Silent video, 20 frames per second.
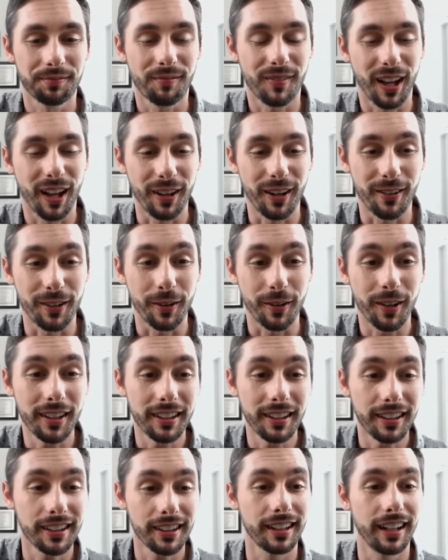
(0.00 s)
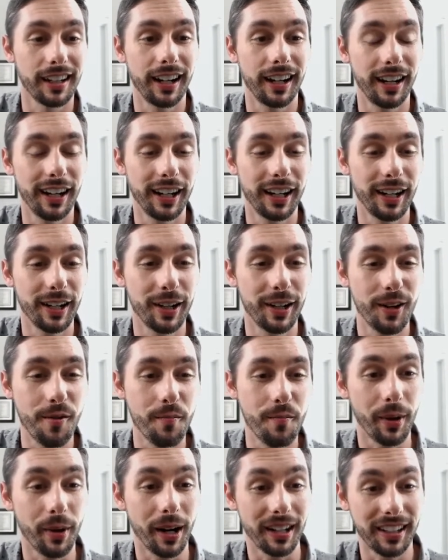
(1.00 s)
Hello, everyone. I am
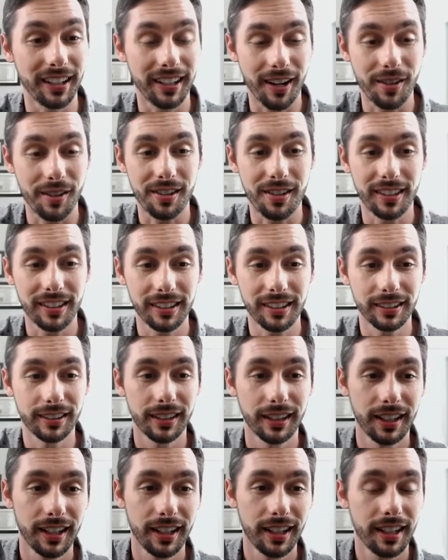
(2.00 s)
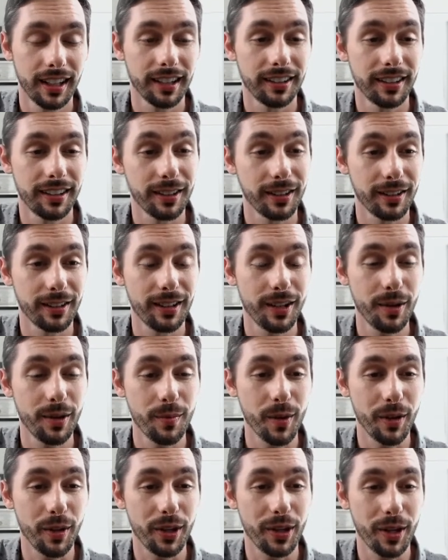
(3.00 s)
Brandon Hauser, clinical
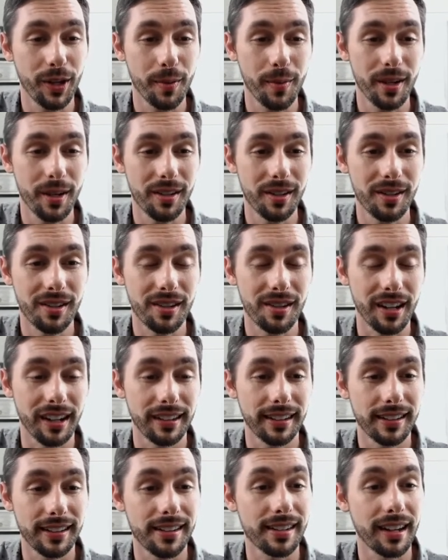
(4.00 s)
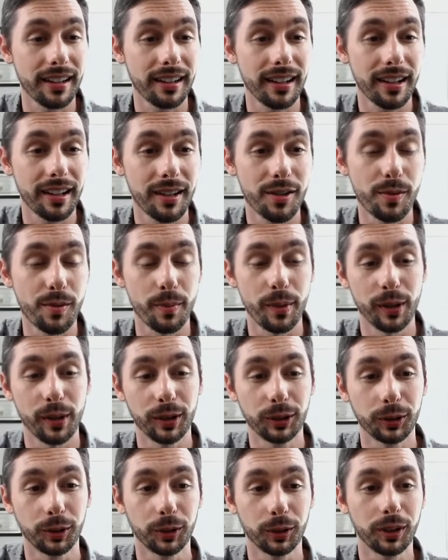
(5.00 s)
hypnotherapist and psychic
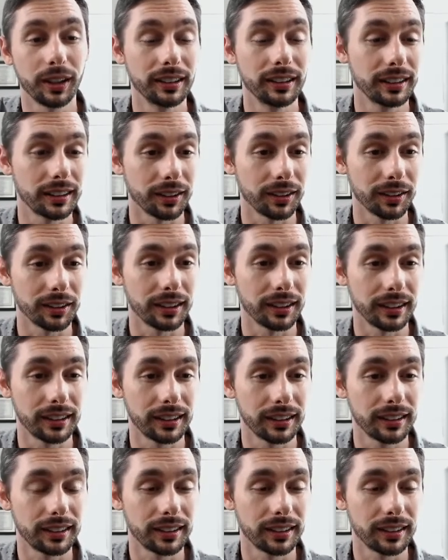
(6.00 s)
spiritual consultant.